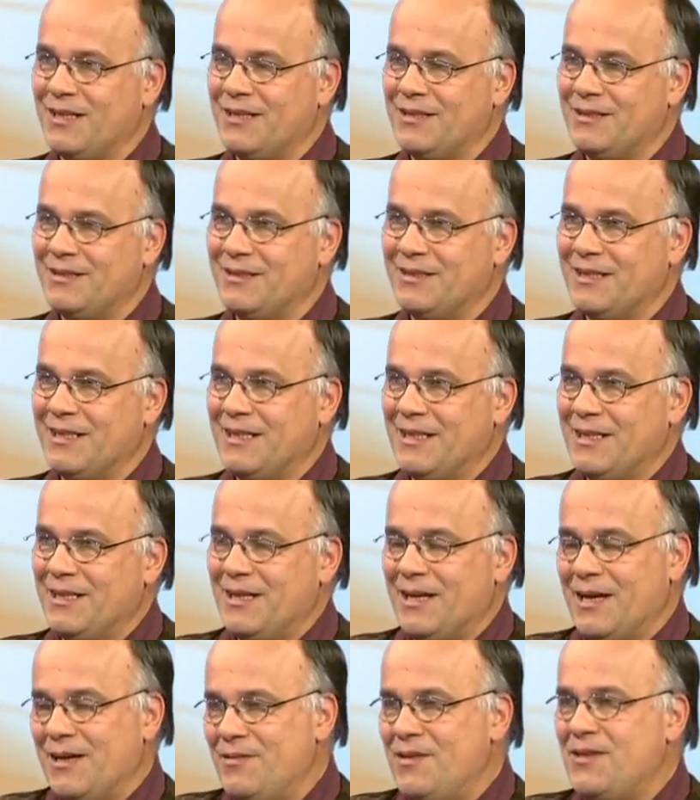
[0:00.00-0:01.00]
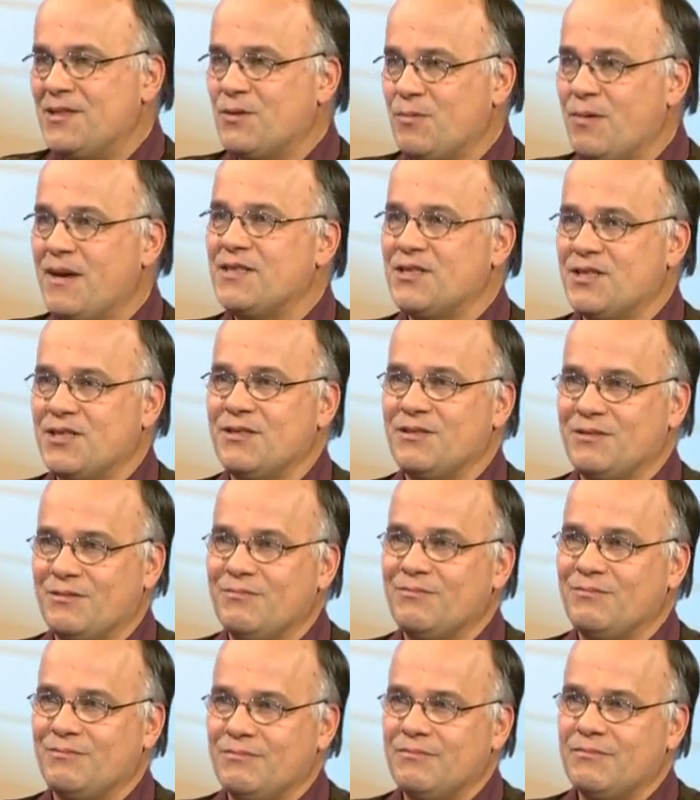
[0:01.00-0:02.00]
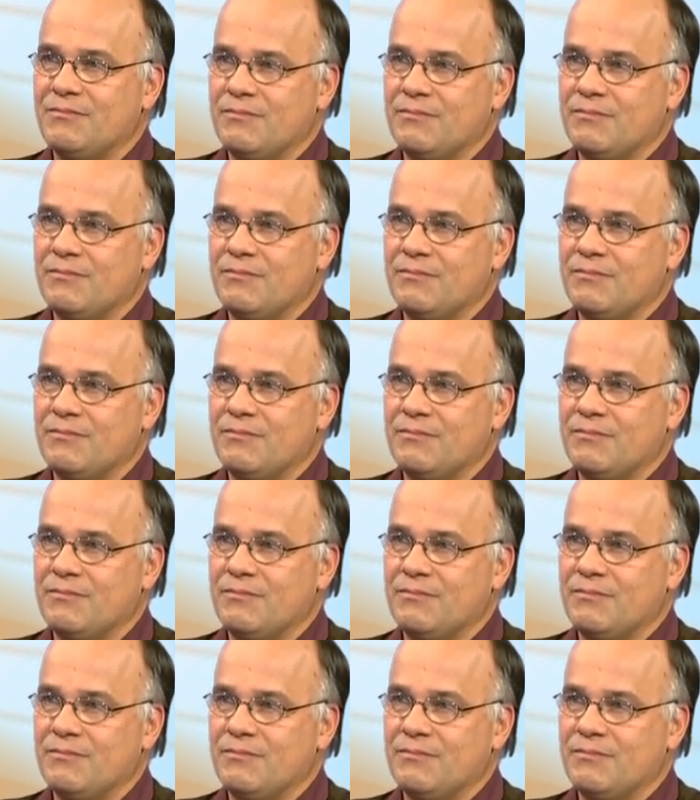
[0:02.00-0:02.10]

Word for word: And so it and could be actually